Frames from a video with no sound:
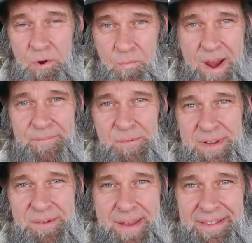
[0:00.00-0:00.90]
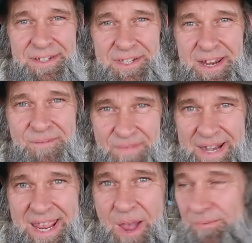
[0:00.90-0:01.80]
Don't wait for me to make the second
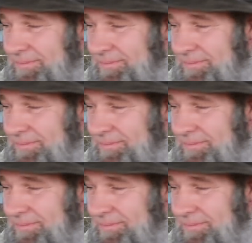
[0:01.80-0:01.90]
video.